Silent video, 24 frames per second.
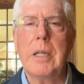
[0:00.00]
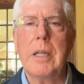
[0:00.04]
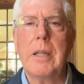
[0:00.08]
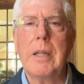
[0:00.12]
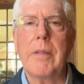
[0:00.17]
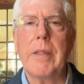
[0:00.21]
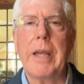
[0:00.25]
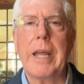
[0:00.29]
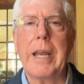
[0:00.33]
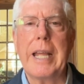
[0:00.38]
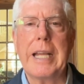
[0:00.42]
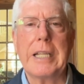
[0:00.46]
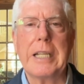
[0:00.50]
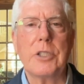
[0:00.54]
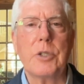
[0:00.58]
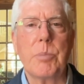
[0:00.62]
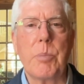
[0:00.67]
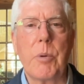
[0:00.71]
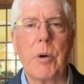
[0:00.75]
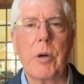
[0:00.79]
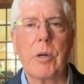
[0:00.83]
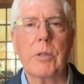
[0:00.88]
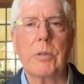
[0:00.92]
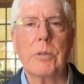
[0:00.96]
that had
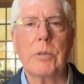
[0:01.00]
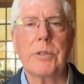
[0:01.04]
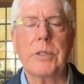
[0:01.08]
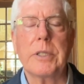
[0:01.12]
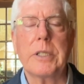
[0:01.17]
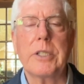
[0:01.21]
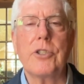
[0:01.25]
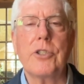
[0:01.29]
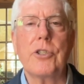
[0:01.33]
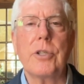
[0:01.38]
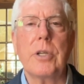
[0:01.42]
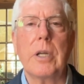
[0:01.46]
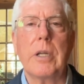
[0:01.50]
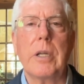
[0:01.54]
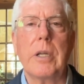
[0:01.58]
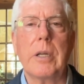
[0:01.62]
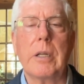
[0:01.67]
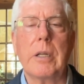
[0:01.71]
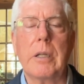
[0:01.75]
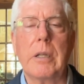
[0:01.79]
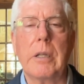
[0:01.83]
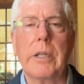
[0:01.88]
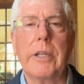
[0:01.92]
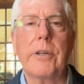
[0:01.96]
sparkles
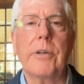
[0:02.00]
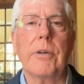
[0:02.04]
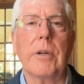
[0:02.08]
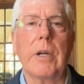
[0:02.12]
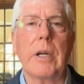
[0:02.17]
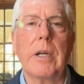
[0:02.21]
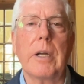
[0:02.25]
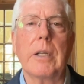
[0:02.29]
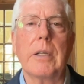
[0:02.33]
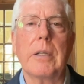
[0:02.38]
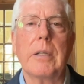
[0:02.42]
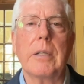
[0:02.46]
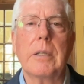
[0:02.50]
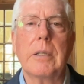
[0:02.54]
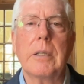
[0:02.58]
and glitter on it.